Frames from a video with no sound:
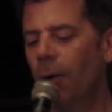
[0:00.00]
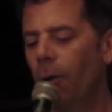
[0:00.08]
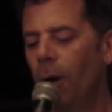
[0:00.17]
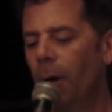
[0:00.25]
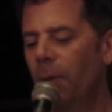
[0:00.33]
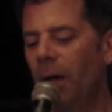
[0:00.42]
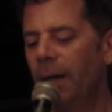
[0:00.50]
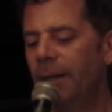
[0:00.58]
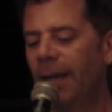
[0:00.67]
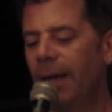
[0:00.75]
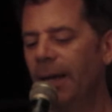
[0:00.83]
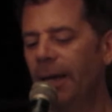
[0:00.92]
or I'm not
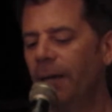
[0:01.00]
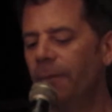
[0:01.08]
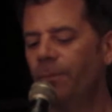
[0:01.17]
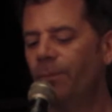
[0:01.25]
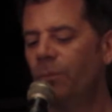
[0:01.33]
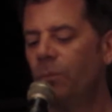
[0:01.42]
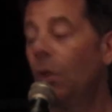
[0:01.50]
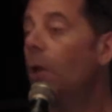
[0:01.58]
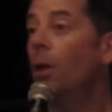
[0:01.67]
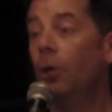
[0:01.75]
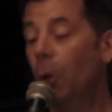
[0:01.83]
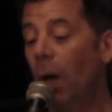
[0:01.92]
getting it.
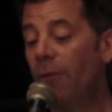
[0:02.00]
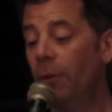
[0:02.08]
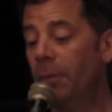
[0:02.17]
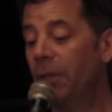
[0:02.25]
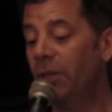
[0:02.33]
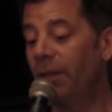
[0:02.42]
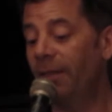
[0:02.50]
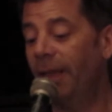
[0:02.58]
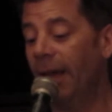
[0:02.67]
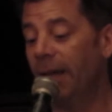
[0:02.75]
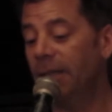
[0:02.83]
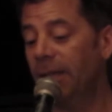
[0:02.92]
You haven't missed a
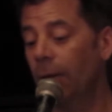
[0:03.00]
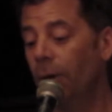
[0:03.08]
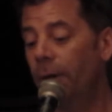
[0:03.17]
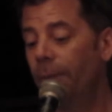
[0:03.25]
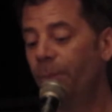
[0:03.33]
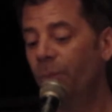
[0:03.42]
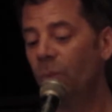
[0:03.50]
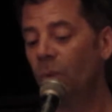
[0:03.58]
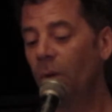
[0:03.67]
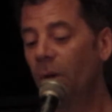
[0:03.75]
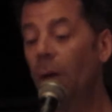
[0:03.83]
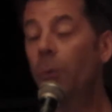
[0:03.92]
thing, Derek.
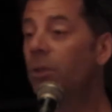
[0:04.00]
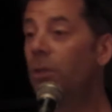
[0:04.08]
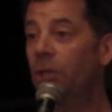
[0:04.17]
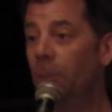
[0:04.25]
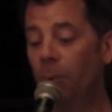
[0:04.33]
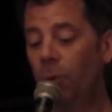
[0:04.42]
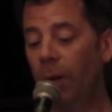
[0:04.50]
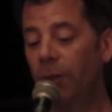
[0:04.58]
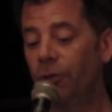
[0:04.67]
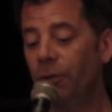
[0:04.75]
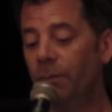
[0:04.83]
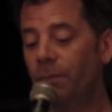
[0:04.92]
It was a simple
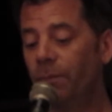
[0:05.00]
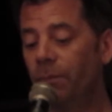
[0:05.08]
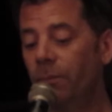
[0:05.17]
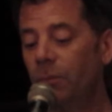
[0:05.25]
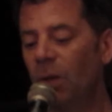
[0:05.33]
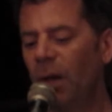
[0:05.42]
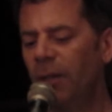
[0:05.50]
question. I